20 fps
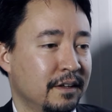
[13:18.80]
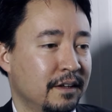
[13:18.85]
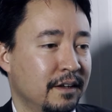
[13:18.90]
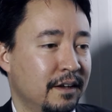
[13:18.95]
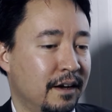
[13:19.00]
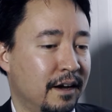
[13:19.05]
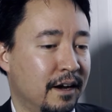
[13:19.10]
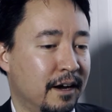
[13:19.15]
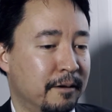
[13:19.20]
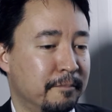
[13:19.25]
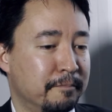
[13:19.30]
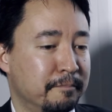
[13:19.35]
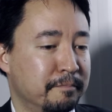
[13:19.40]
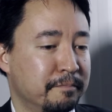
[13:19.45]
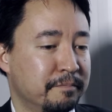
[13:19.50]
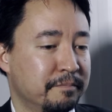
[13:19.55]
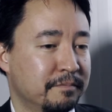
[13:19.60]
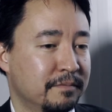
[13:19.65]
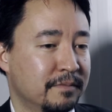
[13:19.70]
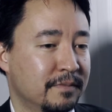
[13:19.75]

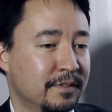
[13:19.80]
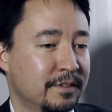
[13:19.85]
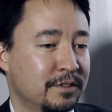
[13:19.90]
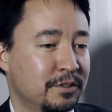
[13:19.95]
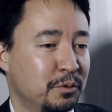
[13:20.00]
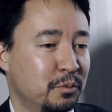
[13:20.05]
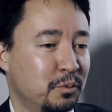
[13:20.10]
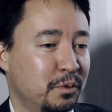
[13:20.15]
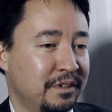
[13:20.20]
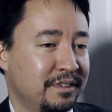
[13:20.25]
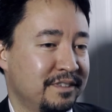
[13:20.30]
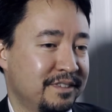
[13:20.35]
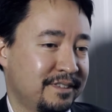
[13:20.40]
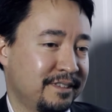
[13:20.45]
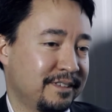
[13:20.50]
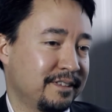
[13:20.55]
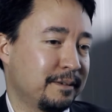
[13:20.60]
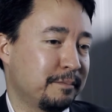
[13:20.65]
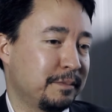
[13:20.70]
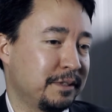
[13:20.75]
So
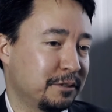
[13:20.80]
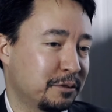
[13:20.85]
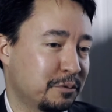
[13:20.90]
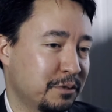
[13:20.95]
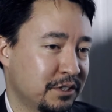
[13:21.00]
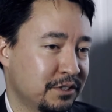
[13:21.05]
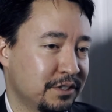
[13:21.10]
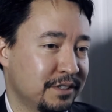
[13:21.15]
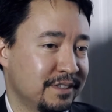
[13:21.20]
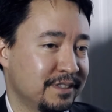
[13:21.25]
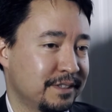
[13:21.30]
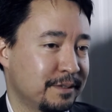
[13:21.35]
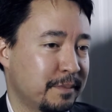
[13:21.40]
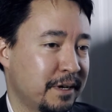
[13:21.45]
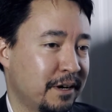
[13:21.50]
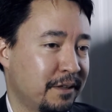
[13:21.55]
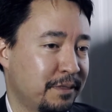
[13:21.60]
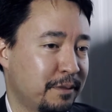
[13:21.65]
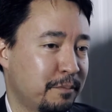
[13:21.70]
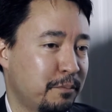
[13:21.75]
your question is
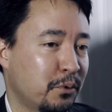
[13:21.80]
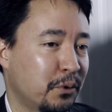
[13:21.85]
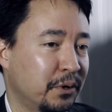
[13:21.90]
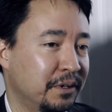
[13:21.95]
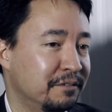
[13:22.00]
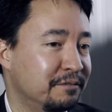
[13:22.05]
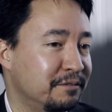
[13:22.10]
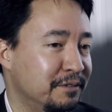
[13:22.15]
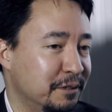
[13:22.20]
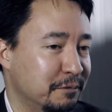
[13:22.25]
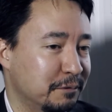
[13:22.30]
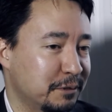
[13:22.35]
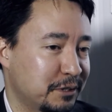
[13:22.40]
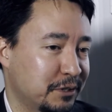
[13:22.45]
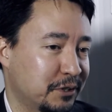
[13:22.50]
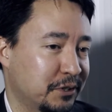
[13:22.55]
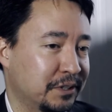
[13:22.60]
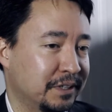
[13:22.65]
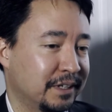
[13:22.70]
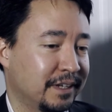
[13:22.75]
about the point of no
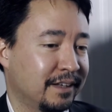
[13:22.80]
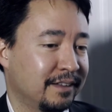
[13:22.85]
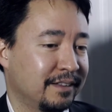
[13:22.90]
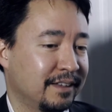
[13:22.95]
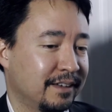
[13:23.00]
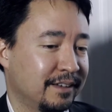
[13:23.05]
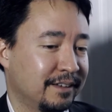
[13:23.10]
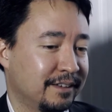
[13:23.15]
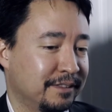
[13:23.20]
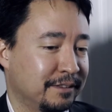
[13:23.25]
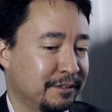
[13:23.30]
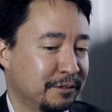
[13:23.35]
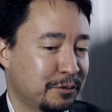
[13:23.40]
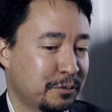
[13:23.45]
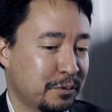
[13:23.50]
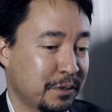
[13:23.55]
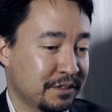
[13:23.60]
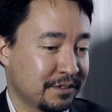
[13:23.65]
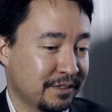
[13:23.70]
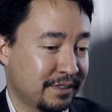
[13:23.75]
return, and
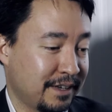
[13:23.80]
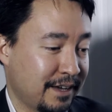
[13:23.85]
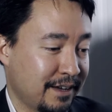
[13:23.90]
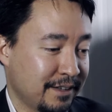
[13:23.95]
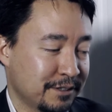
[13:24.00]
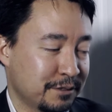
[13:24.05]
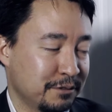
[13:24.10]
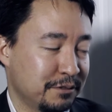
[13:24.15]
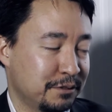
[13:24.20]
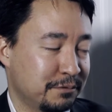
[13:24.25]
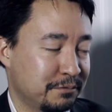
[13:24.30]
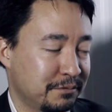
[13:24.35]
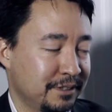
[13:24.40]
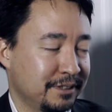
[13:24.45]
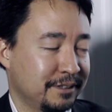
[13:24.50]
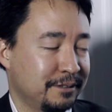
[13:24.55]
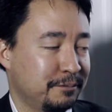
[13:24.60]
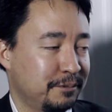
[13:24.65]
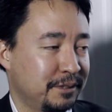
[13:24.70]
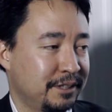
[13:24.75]
the answer is
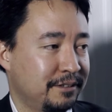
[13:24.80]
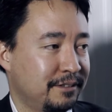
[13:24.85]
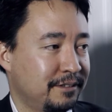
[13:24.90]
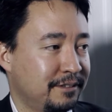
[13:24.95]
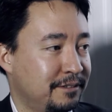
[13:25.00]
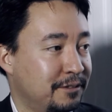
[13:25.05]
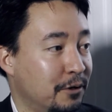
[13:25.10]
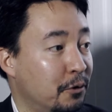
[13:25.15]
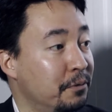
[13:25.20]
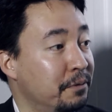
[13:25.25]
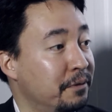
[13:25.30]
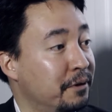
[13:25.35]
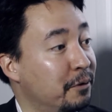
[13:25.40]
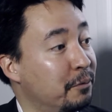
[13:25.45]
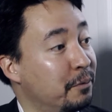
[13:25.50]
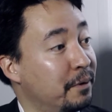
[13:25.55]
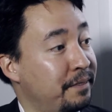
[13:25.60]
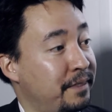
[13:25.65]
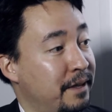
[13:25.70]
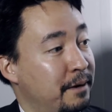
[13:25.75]
really we don't know
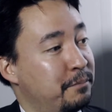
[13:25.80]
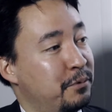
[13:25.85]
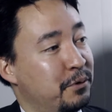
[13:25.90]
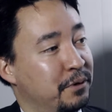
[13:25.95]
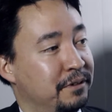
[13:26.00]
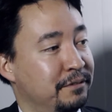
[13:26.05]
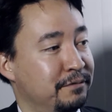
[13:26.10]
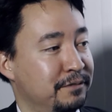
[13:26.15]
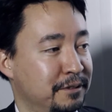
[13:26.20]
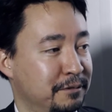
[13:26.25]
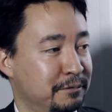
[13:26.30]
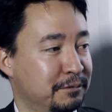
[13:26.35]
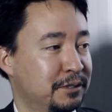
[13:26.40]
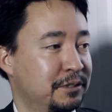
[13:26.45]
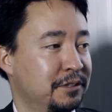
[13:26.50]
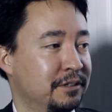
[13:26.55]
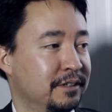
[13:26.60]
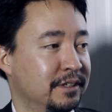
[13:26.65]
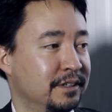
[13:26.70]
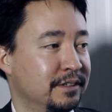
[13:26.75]
what that point of no
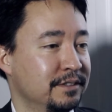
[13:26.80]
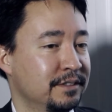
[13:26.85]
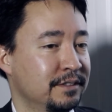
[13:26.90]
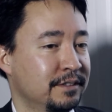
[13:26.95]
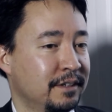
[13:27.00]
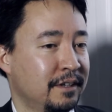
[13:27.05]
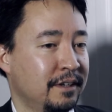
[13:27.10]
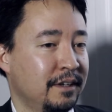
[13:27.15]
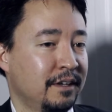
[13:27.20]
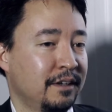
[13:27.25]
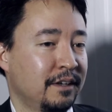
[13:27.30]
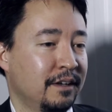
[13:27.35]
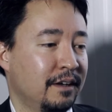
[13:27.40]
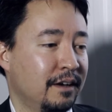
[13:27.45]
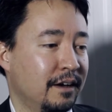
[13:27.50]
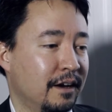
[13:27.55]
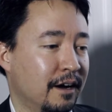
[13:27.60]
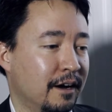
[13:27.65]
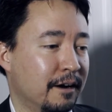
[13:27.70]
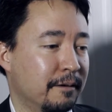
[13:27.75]
return is.
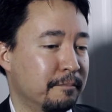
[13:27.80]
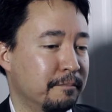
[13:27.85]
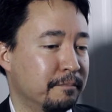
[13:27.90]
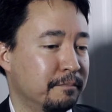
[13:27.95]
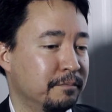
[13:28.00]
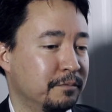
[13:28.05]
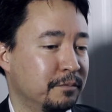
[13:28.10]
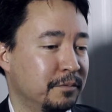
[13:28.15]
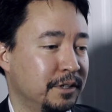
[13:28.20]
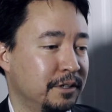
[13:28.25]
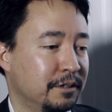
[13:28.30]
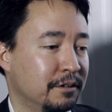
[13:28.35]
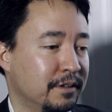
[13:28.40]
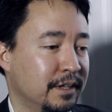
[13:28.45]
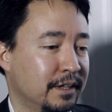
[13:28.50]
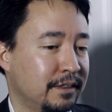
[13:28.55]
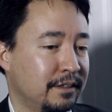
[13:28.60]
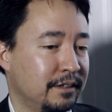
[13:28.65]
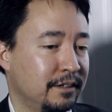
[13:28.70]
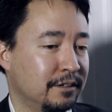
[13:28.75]
We know
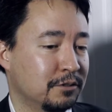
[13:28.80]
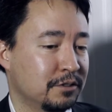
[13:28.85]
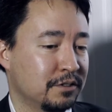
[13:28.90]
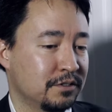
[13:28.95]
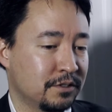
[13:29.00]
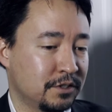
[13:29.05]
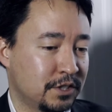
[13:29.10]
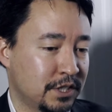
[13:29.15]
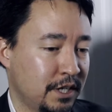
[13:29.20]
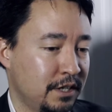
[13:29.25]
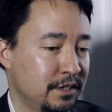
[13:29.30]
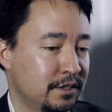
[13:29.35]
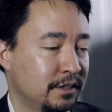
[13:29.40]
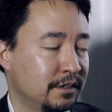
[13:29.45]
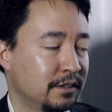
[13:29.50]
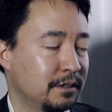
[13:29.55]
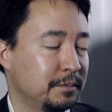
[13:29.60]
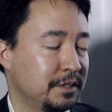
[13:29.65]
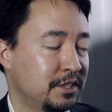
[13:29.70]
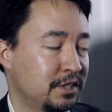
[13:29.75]
that the oceans are
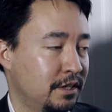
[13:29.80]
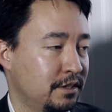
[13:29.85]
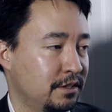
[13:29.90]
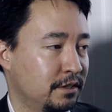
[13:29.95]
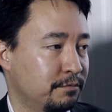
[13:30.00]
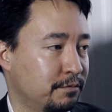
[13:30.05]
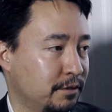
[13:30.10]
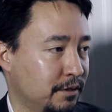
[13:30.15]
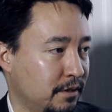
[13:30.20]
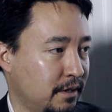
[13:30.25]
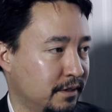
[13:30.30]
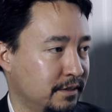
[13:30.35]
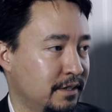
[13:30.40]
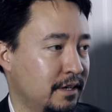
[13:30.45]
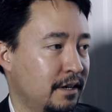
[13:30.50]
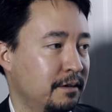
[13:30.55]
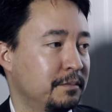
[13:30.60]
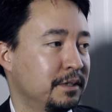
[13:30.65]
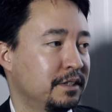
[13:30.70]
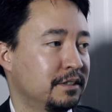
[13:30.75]
changing, they'll be changing for a long
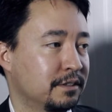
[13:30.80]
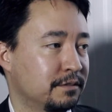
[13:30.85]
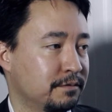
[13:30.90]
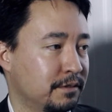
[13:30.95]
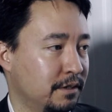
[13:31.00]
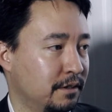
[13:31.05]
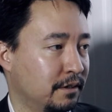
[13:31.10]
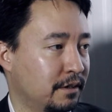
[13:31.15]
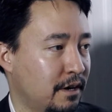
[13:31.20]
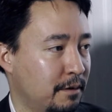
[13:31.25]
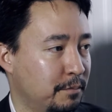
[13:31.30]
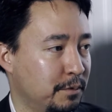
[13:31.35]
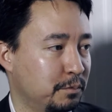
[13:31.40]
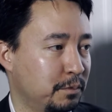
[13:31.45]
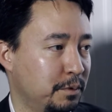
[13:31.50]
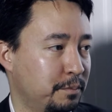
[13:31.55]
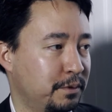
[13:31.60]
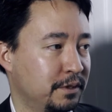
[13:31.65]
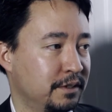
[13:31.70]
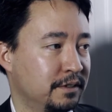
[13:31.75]
time because of all the carbon
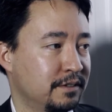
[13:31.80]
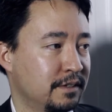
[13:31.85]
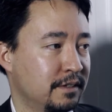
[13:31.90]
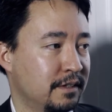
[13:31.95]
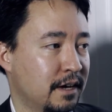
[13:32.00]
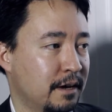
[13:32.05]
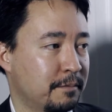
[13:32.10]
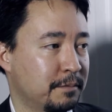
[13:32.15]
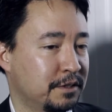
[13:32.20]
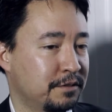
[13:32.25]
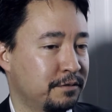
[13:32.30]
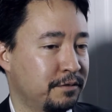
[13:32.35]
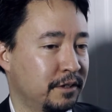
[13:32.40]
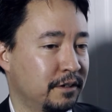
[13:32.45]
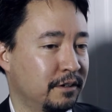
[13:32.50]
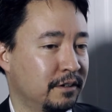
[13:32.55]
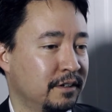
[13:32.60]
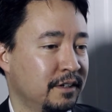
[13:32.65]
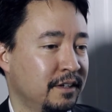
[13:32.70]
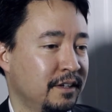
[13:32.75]
we put into the
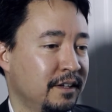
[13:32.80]
atmosphere.